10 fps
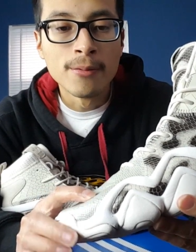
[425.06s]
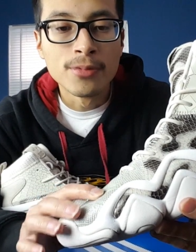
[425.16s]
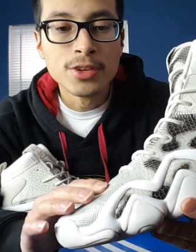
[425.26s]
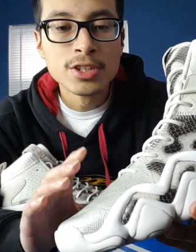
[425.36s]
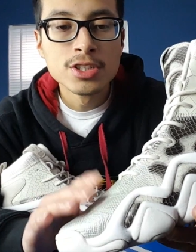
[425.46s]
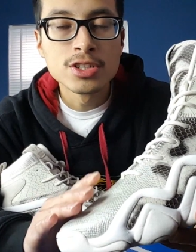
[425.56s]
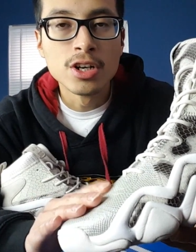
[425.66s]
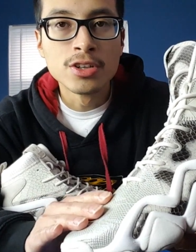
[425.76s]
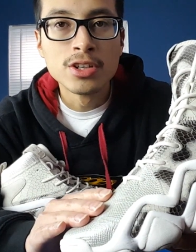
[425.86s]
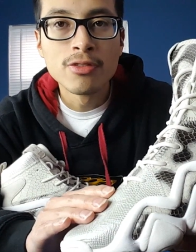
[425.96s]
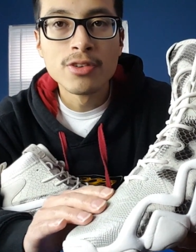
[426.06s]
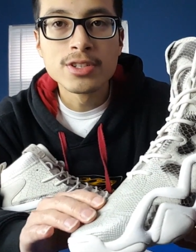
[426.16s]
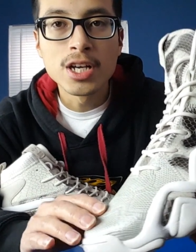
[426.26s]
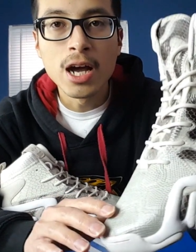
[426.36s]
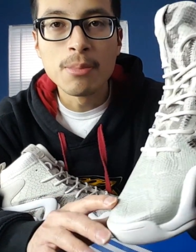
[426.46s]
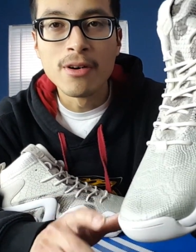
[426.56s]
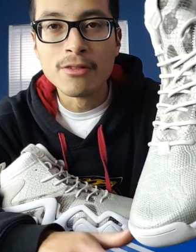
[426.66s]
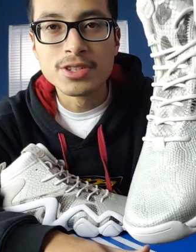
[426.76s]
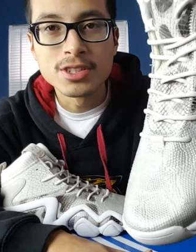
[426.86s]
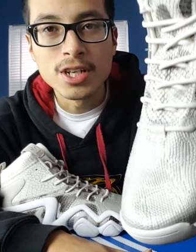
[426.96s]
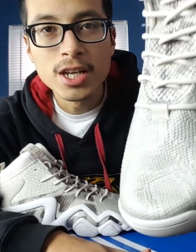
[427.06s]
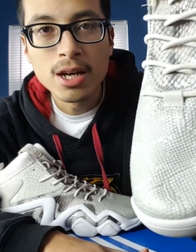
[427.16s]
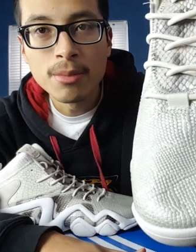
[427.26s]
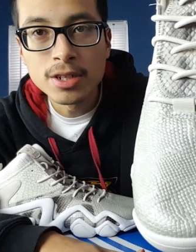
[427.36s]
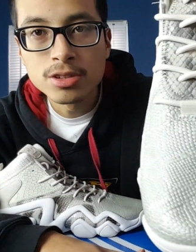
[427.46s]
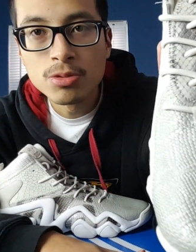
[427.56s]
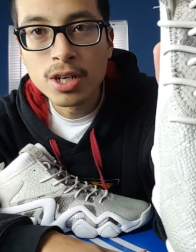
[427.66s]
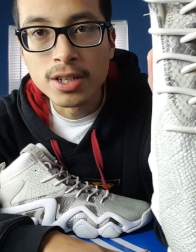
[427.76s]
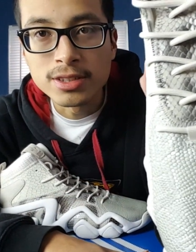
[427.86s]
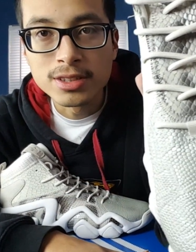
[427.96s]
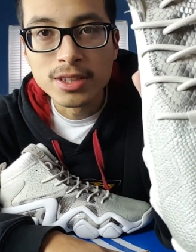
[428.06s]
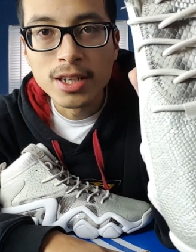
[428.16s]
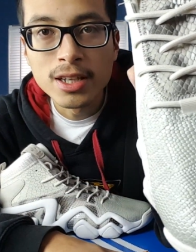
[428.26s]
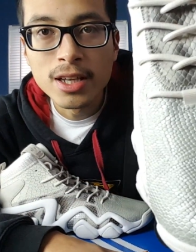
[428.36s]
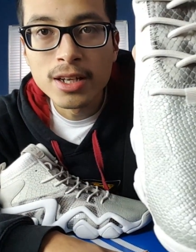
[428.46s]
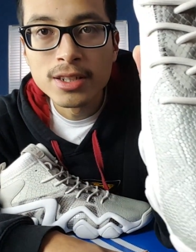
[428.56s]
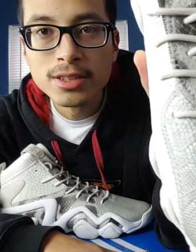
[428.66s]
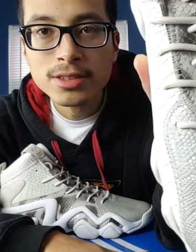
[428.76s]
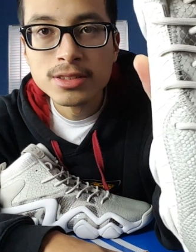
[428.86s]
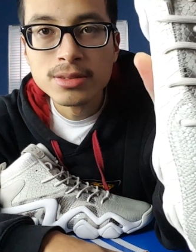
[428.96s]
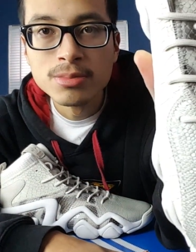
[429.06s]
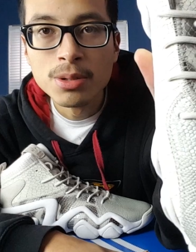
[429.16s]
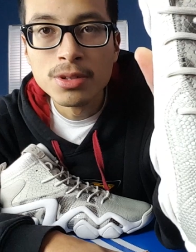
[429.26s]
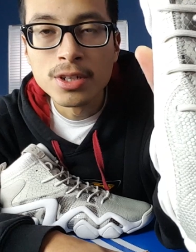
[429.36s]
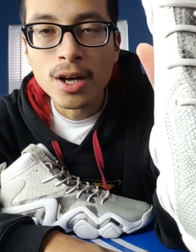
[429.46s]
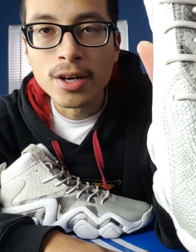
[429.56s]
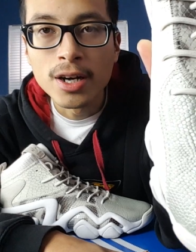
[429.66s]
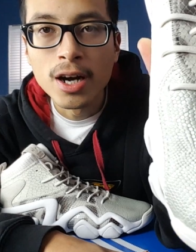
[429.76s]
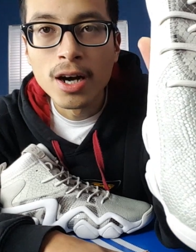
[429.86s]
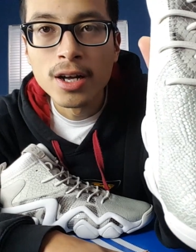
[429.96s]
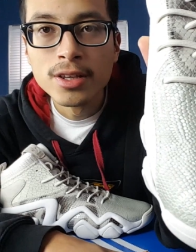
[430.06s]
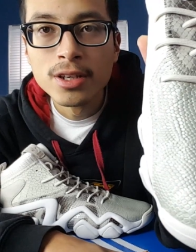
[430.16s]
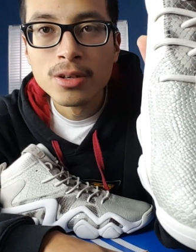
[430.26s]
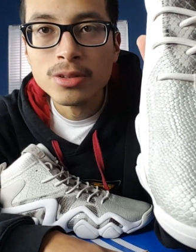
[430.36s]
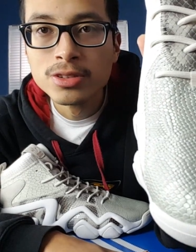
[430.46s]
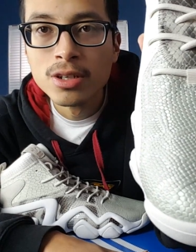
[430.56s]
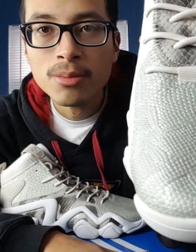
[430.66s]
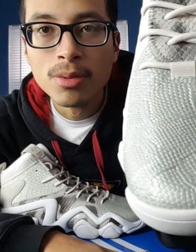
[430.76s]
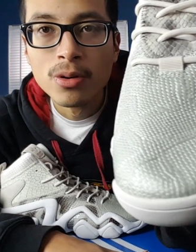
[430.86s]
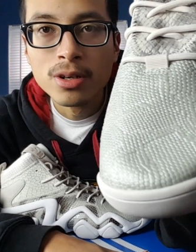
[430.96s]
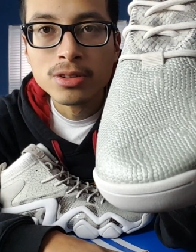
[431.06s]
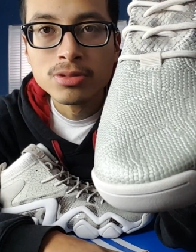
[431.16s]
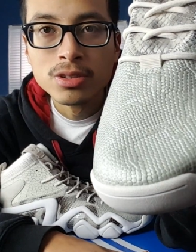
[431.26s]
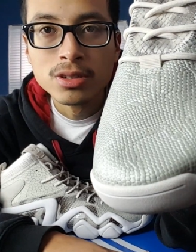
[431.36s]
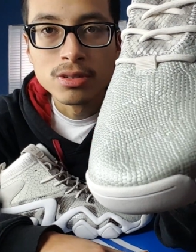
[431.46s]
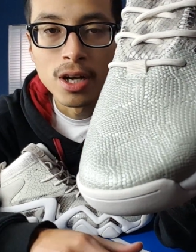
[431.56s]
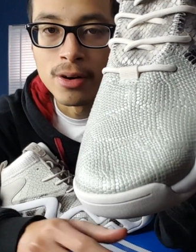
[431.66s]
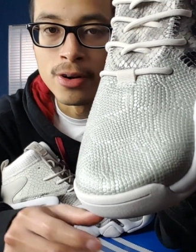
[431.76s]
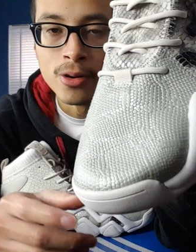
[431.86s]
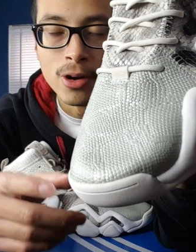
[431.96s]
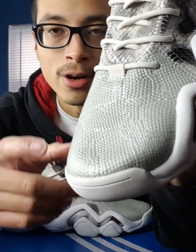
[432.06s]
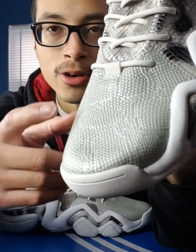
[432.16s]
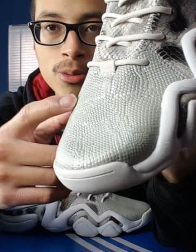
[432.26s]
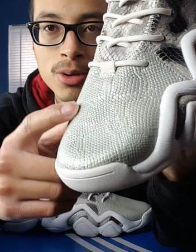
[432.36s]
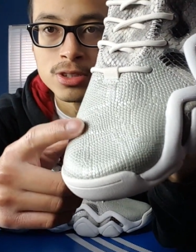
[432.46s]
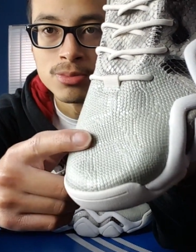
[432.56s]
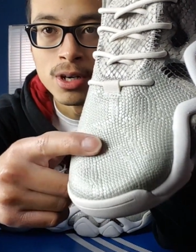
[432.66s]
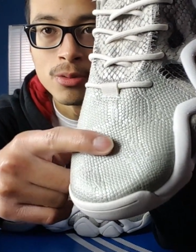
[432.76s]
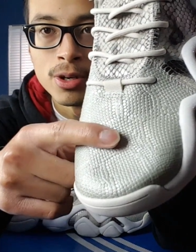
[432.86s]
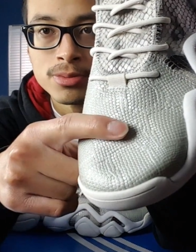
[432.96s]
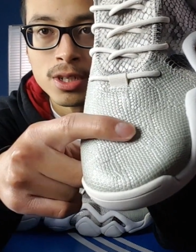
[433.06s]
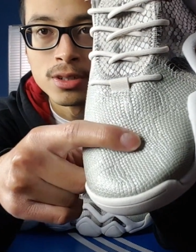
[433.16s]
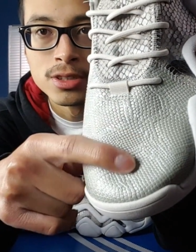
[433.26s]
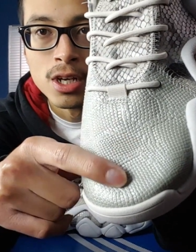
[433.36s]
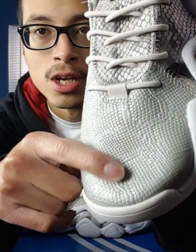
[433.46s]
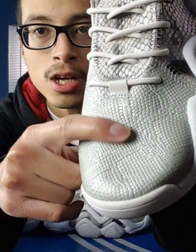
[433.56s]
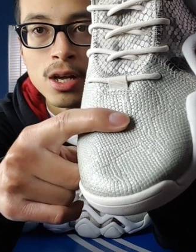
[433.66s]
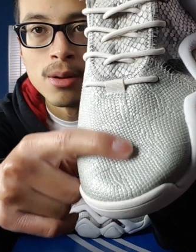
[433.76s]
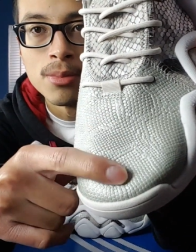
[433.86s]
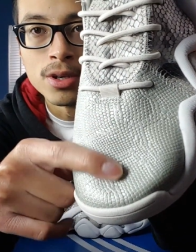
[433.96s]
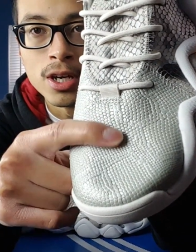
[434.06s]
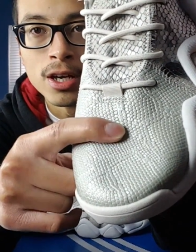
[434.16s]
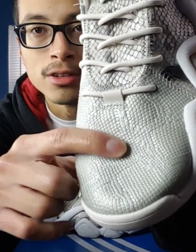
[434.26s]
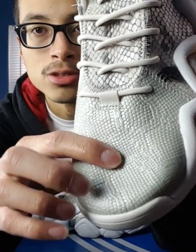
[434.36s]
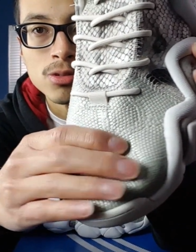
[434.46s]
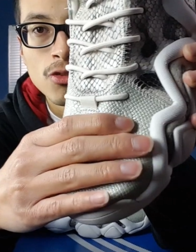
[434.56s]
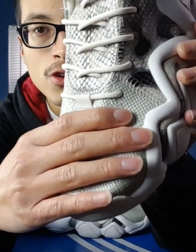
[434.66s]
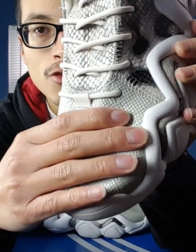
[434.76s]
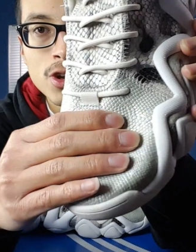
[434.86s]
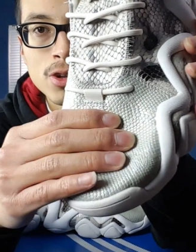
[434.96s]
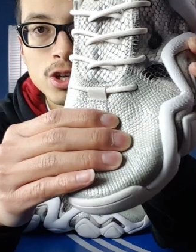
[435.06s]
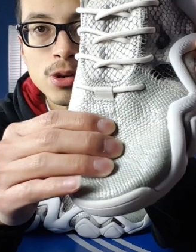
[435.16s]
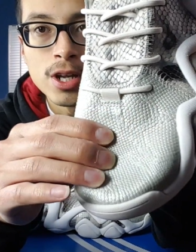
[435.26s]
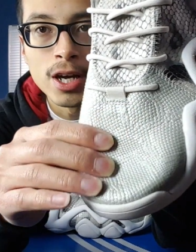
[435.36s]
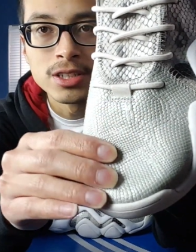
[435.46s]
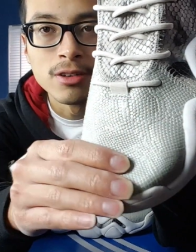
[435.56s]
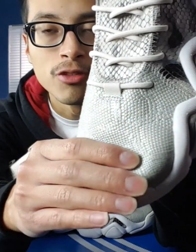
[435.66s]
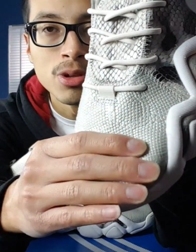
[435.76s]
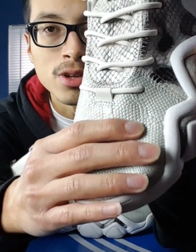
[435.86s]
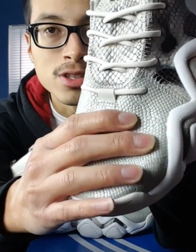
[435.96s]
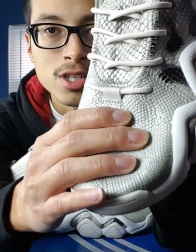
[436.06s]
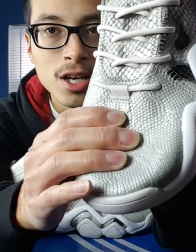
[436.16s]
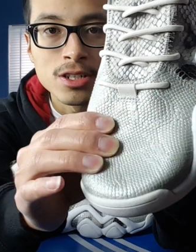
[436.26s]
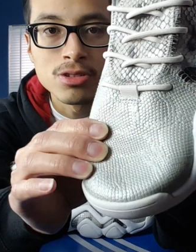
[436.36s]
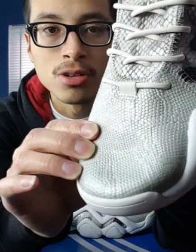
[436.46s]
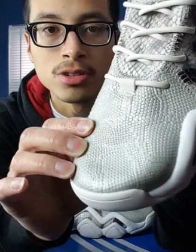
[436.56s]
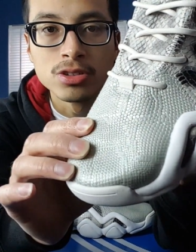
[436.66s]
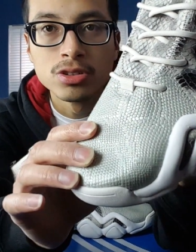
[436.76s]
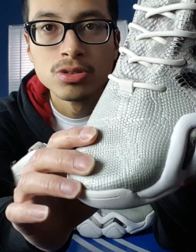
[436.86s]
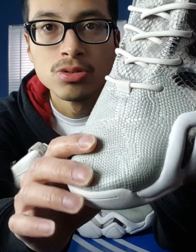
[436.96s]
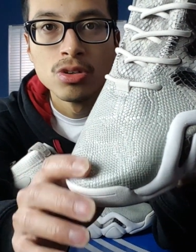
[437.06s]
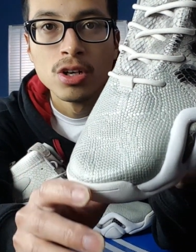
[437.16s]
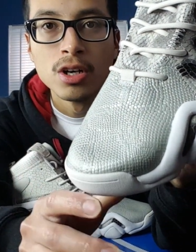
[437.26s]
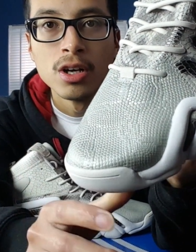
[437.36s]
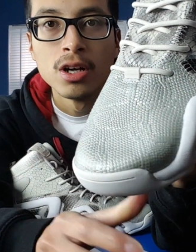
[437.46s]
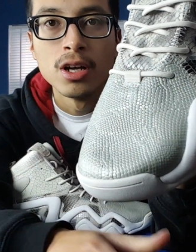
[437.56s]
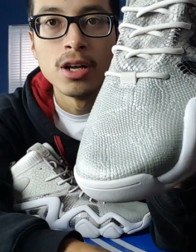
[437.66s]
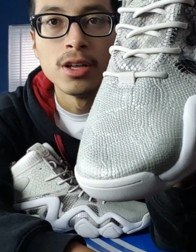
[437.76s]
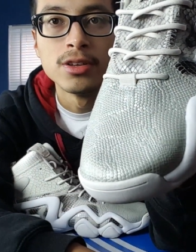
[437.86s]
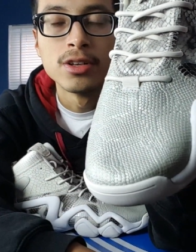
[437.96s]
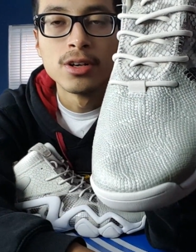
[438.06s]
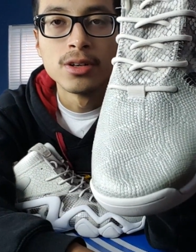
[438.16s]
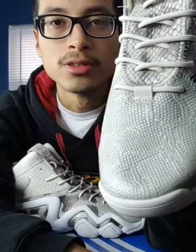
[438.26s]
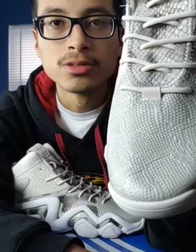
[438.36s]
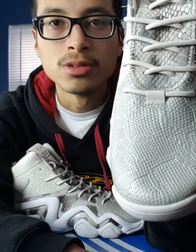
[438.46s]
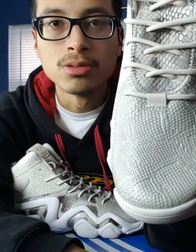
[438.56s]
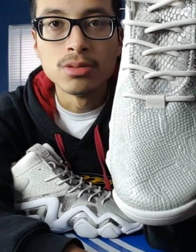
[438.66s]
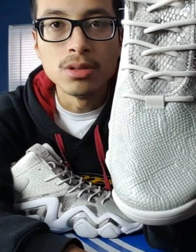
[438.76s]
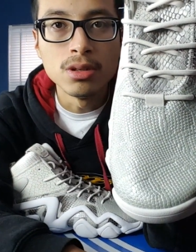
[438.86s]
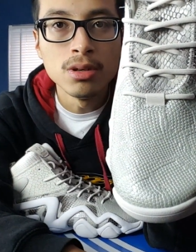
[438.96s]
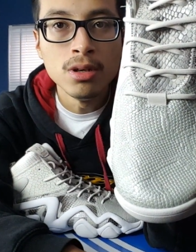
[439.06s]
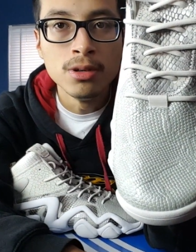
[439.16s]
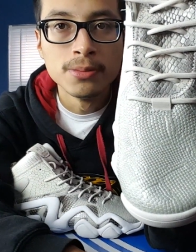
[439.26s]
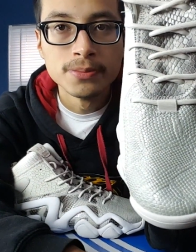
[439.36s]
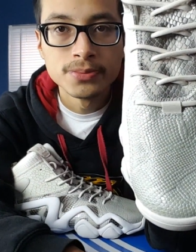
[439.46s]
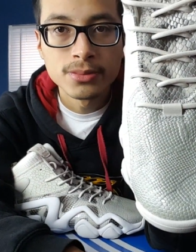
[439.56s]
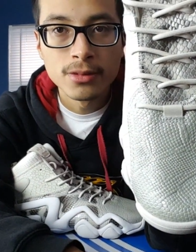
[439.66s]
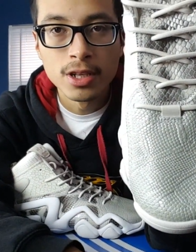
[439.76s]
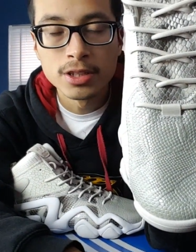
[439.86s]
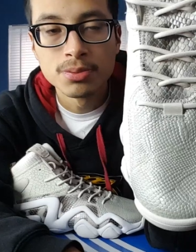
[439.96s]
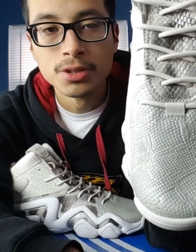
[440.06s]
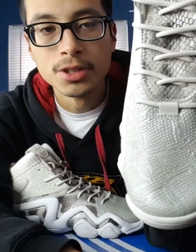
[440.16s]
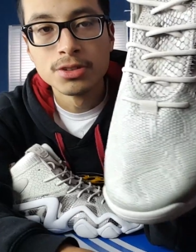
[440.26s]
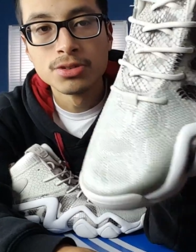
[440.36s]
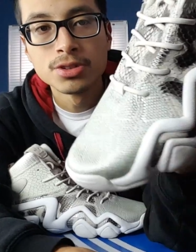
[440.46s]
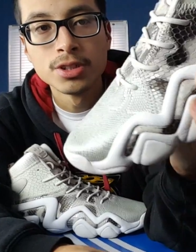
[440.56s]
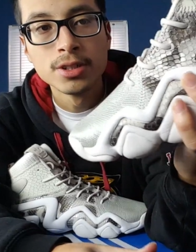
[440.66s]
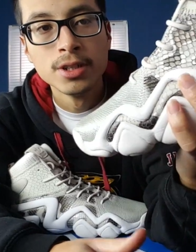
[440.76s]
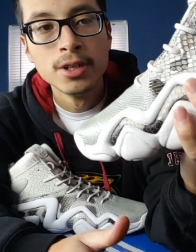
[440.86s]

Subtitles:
This is a different type of snake. I'm not sure what kind of snake that is. Maybe an anaconda or something, boa constrictor. I don't know. I don't know much about reptiles. But yeah, so if you feel it, you can actually feel the texture on the shoe. And so that's pretty interesting.